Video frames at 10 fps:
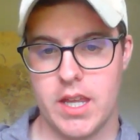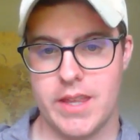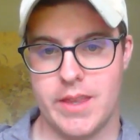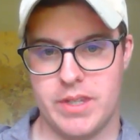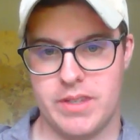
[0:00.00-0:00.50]

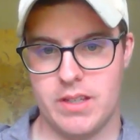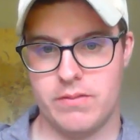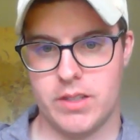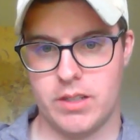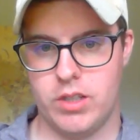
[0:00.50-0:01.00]
in the
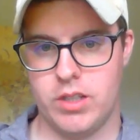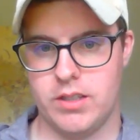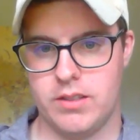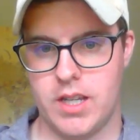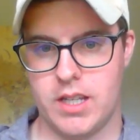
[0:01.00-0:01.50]
Pacific, which
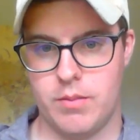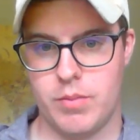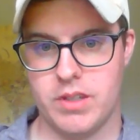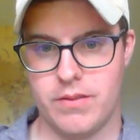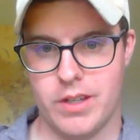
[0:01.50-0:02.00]
is like the
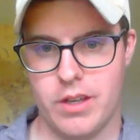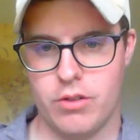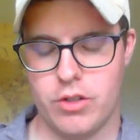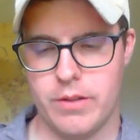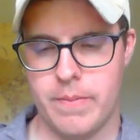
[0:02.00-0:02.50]
Pacific
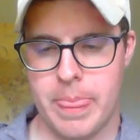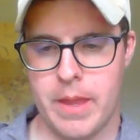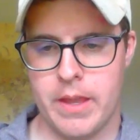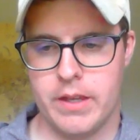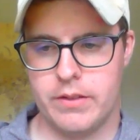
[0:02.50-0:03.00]
Ocean.
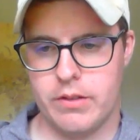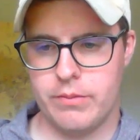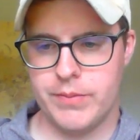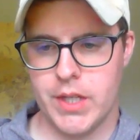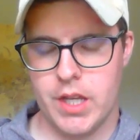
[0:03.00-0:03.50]

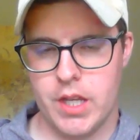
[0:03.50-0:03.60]
So